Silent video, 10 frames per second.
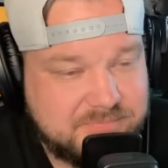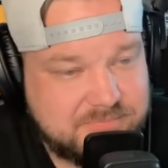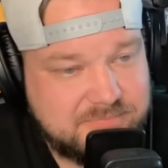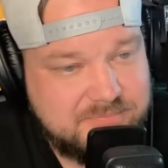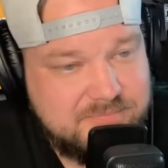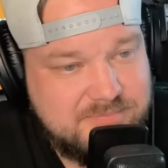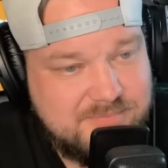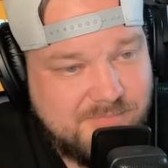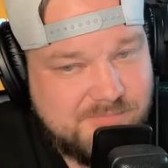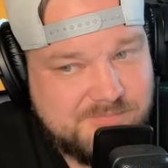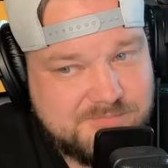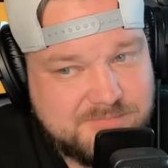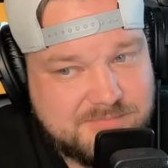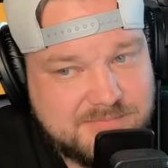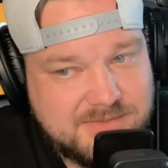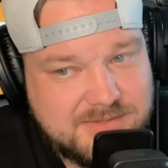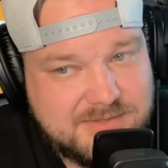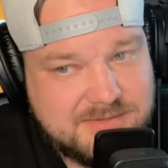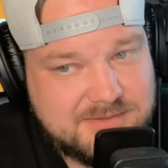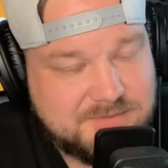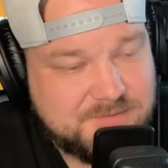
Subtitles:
(no one is talking)